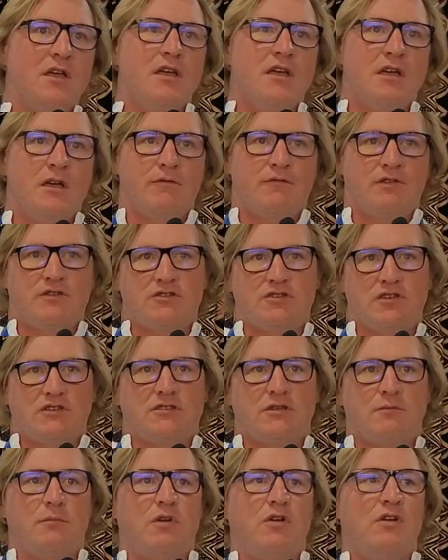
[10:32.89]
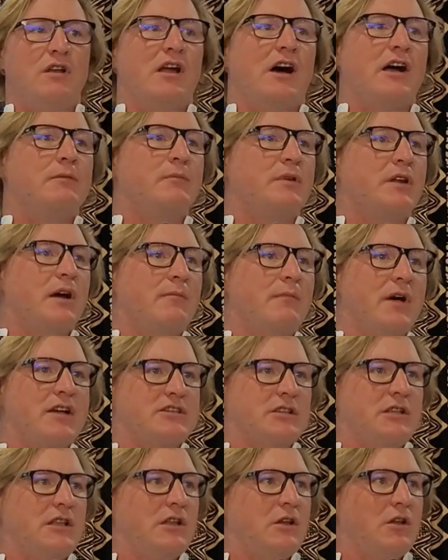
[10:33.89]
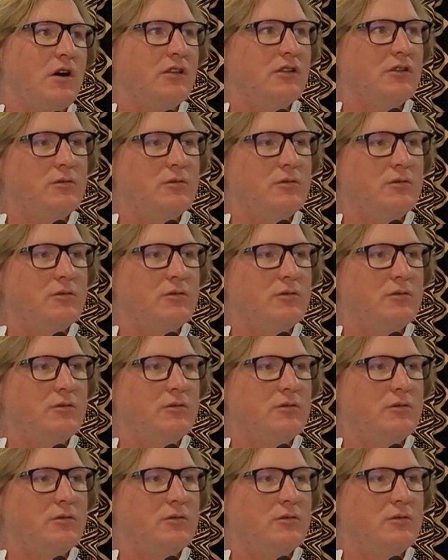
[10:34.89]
If it's just a blue light, but I'm actually not